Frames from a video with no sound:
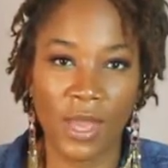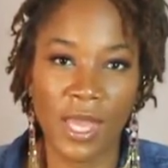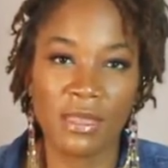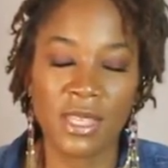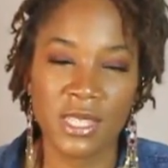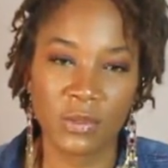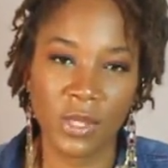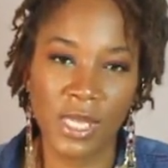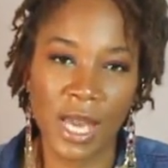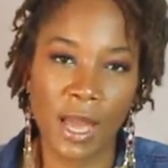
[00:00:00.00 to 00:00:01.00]
And this
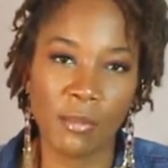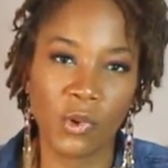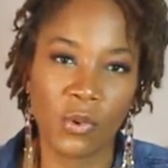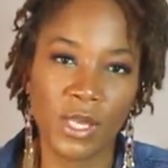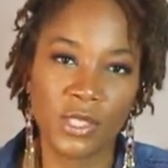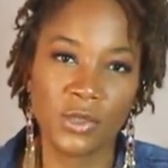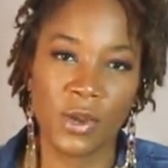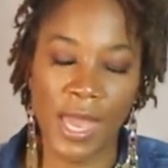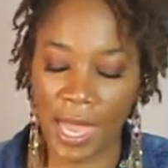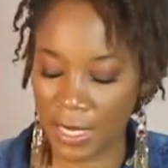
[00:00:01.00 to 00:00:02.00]
week I'm going to
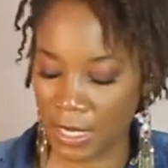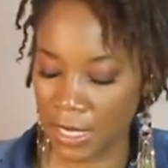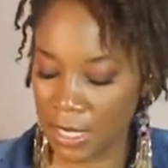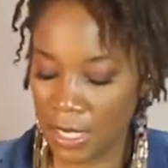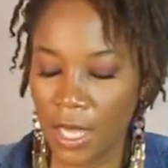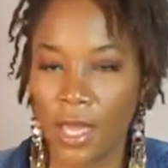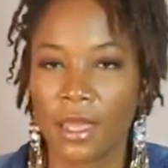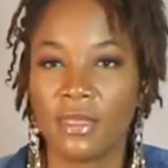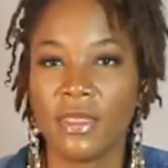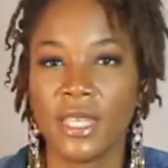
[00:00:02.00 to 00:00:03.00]
add in
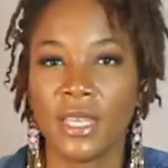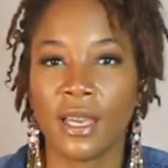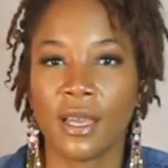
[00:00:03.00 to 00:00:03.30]
the